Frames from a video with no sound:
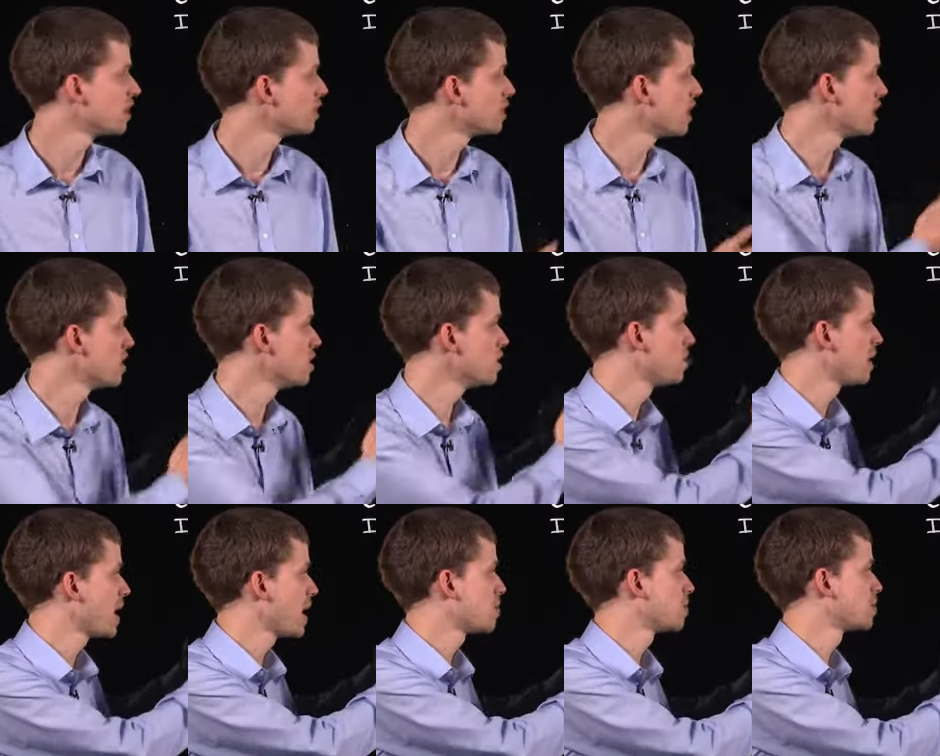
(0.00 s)
then you'd
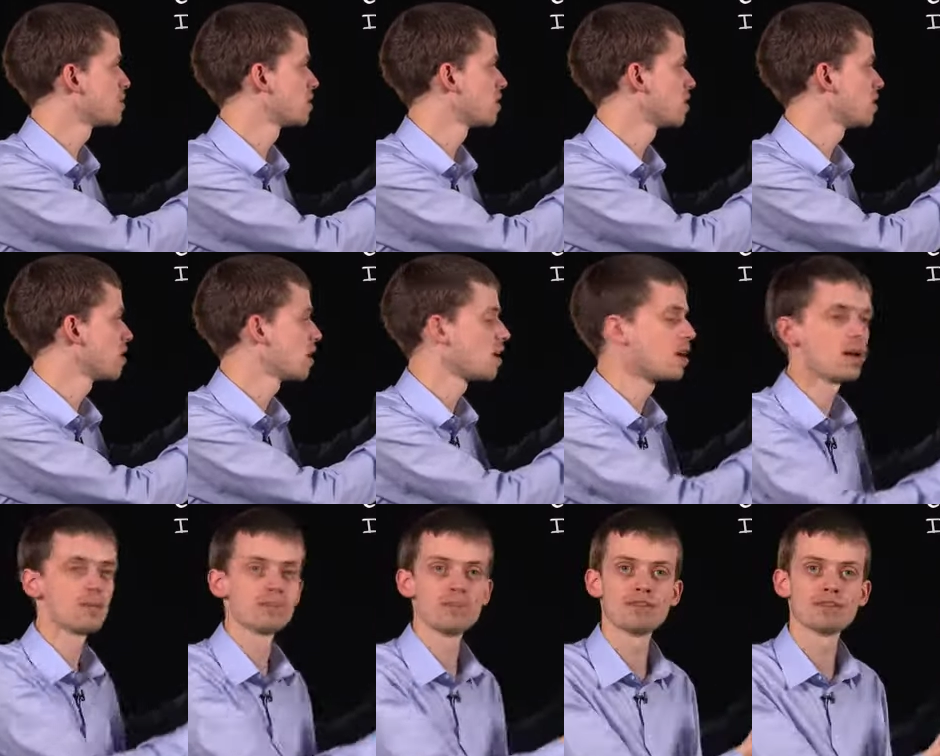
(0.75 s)
be able to
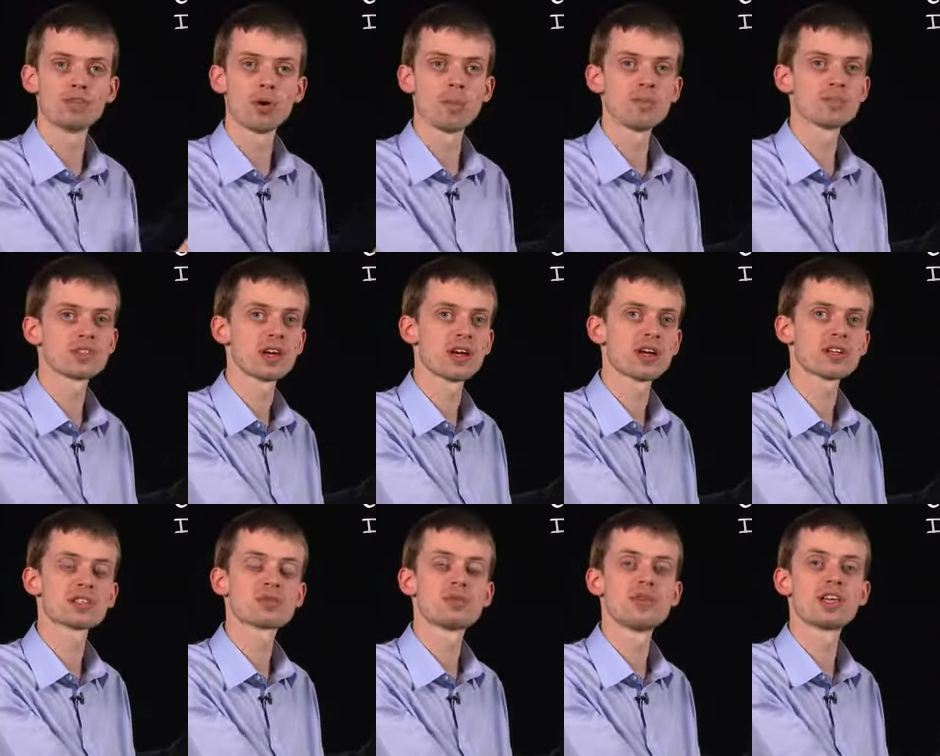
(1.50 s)
perform
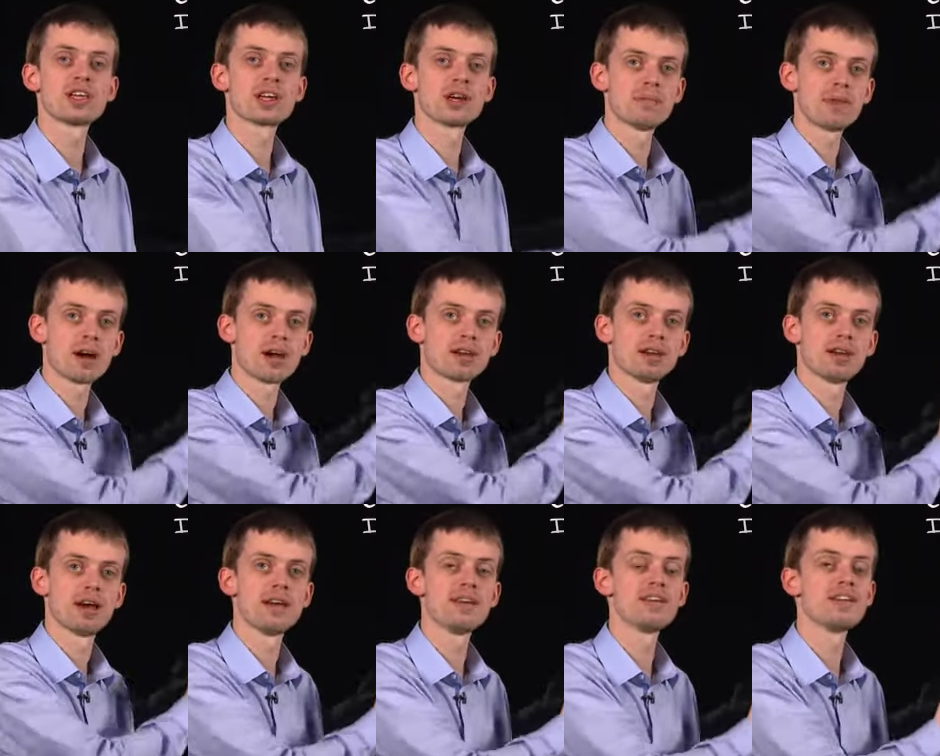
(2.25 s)
tasks with the command
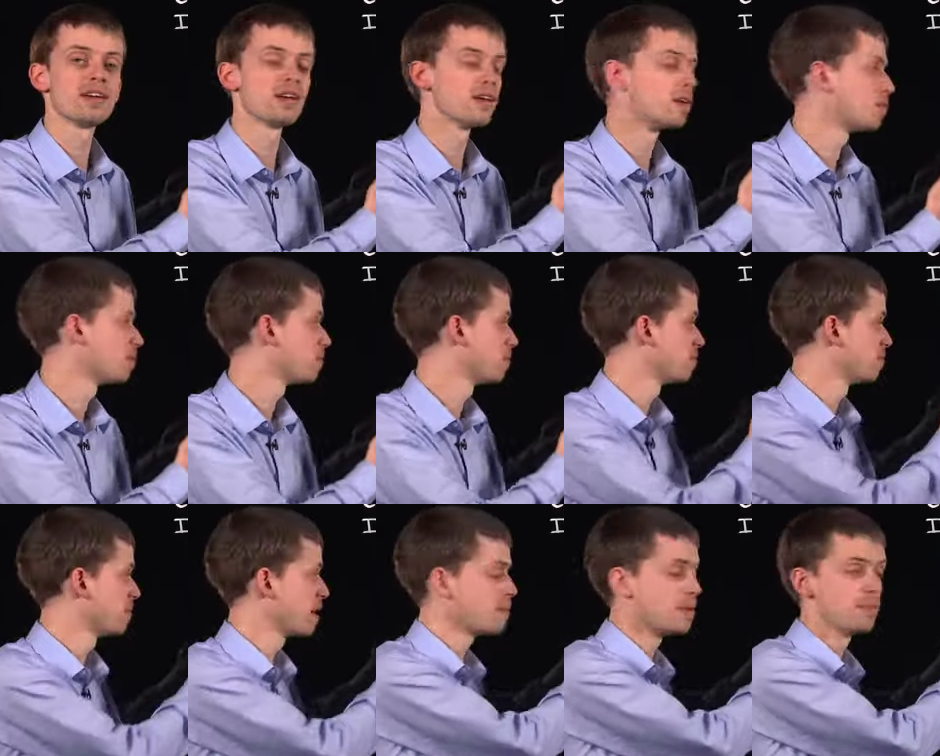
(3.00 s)
line
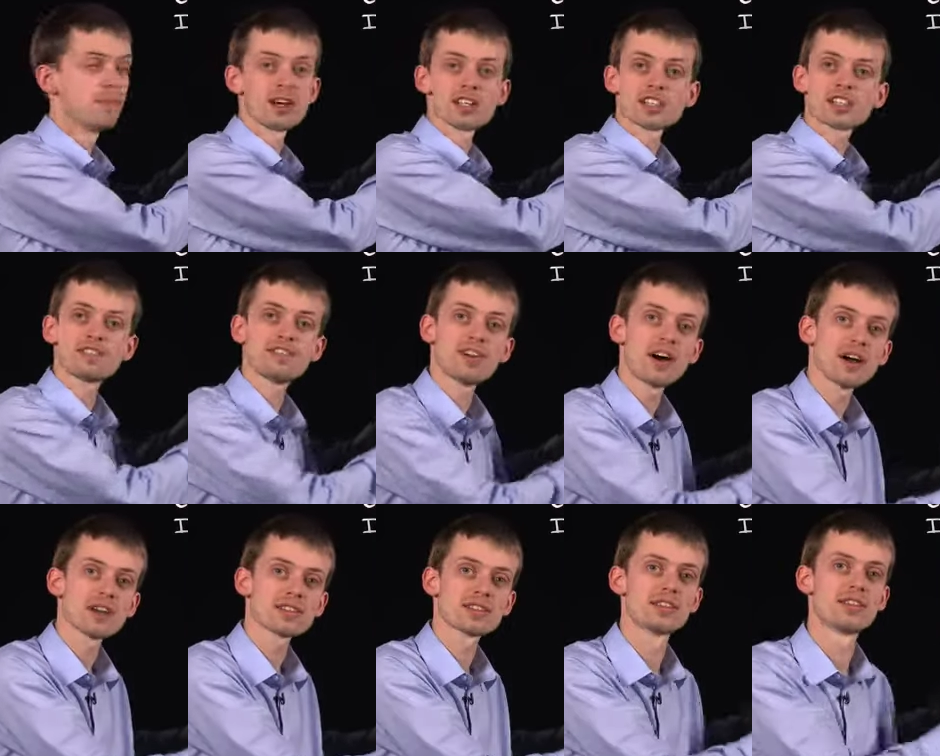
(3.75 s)
maybe much
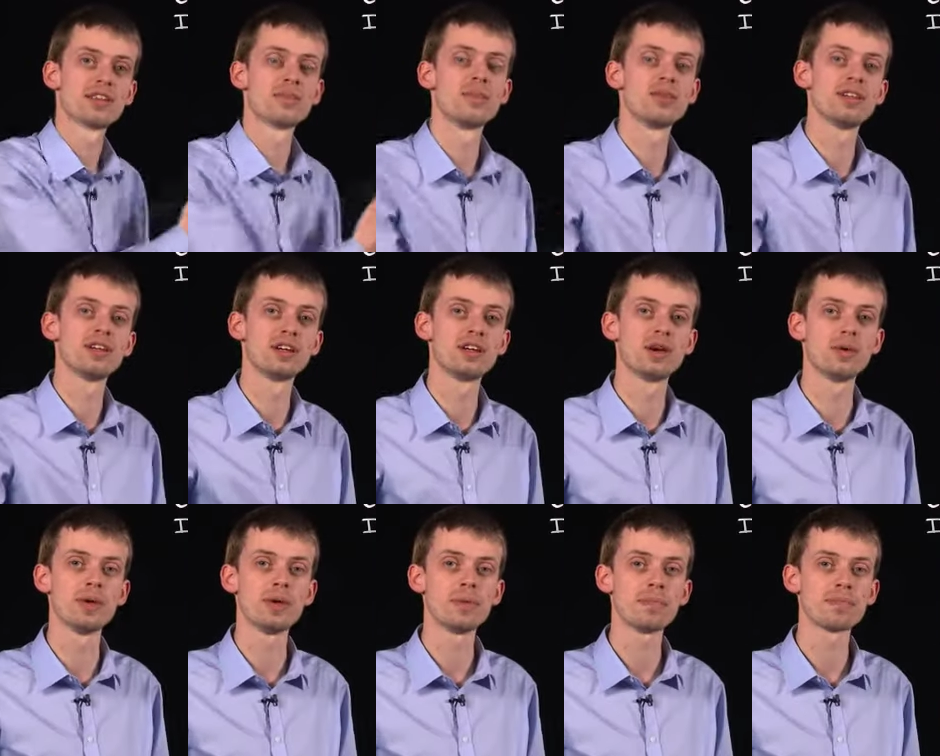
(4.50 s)
faster than with a
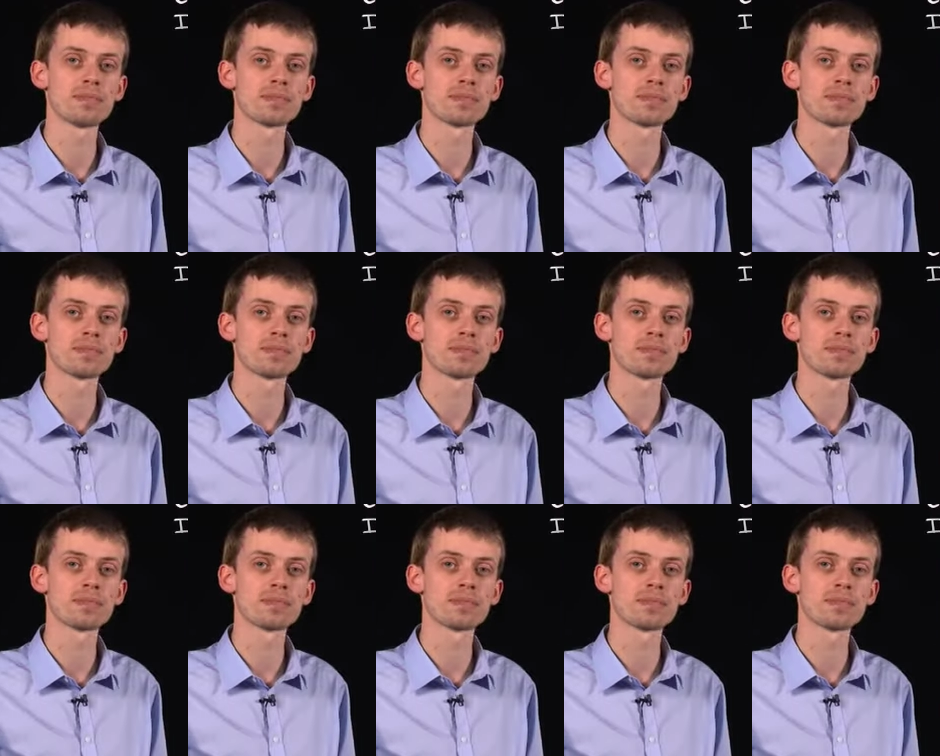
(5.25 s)
GUI.